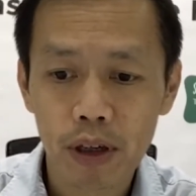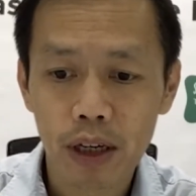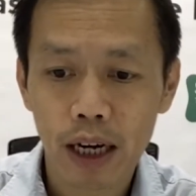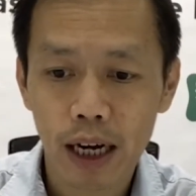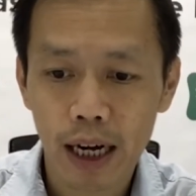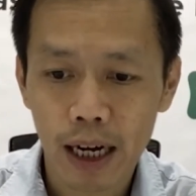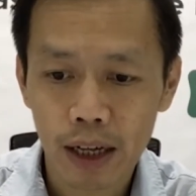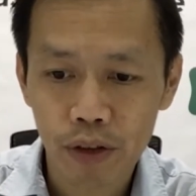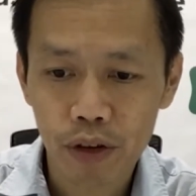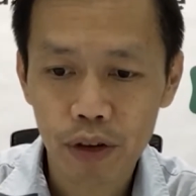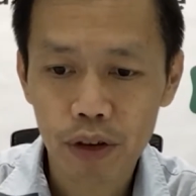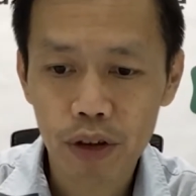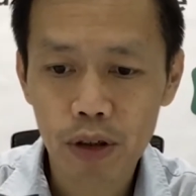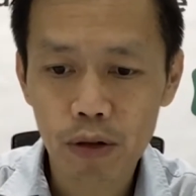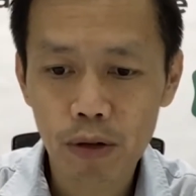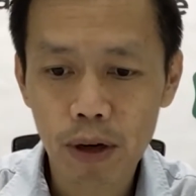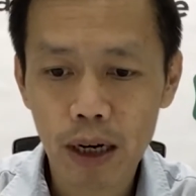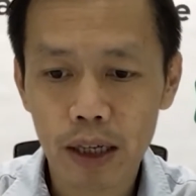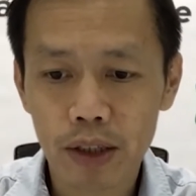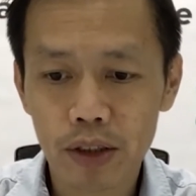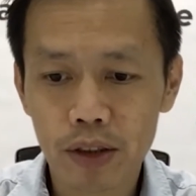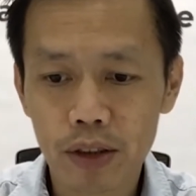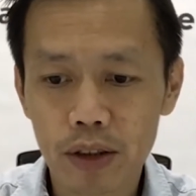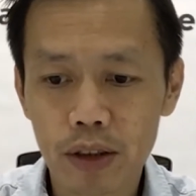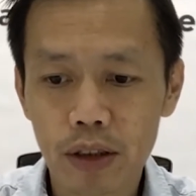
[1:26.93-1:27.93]
and the
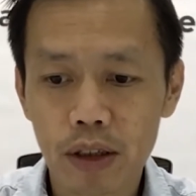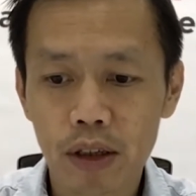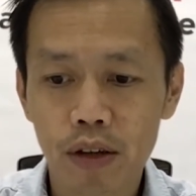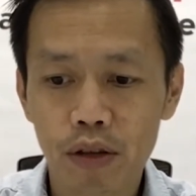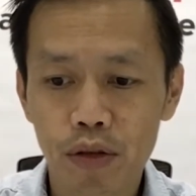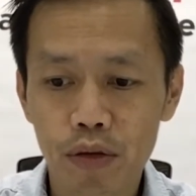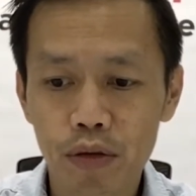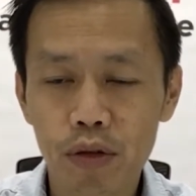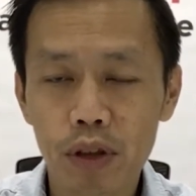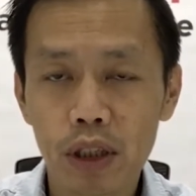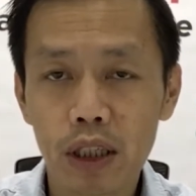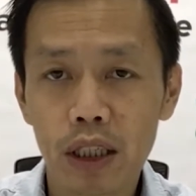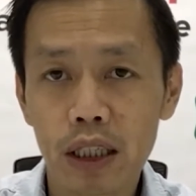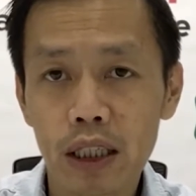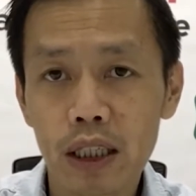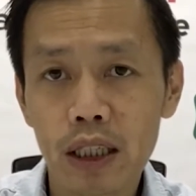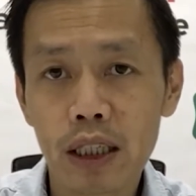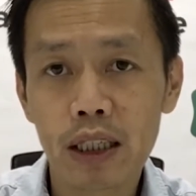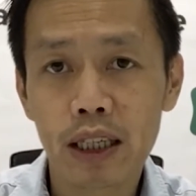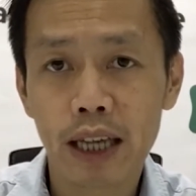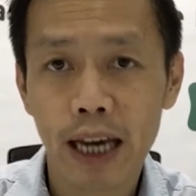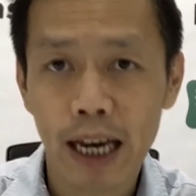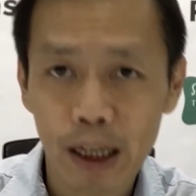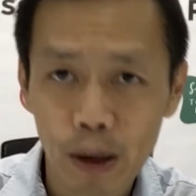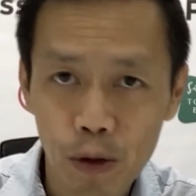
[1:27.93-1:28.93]
US through key
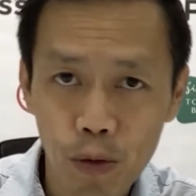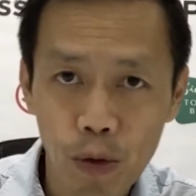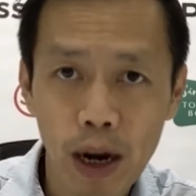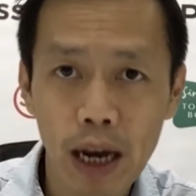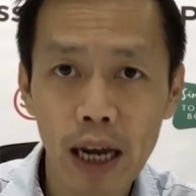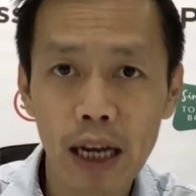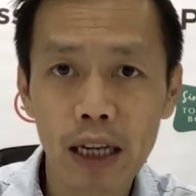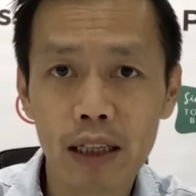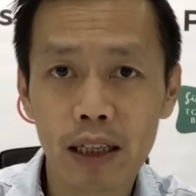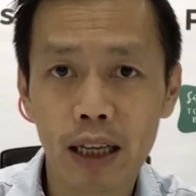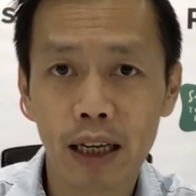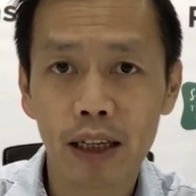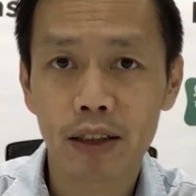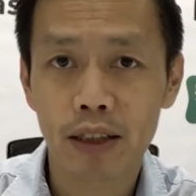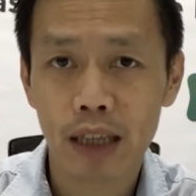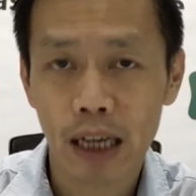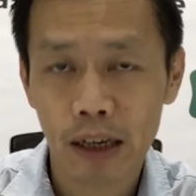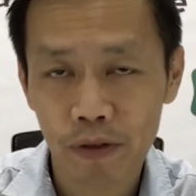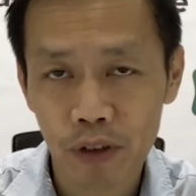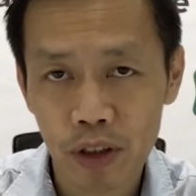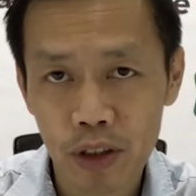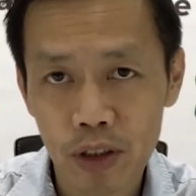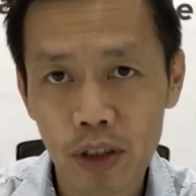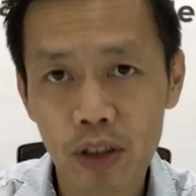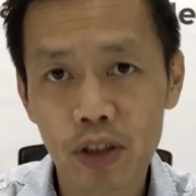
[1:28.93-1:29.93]
gateways like San
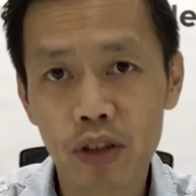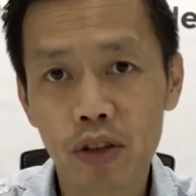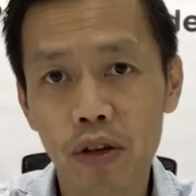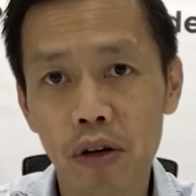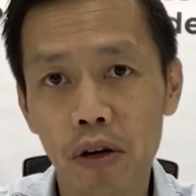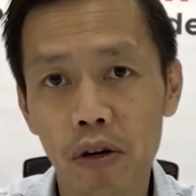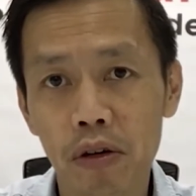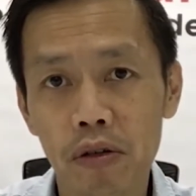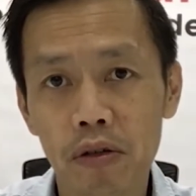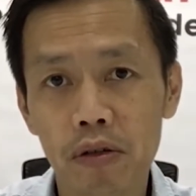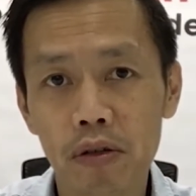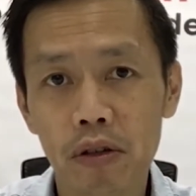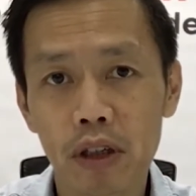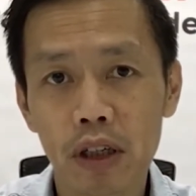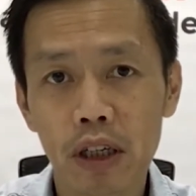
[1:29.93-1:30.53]
Francisco,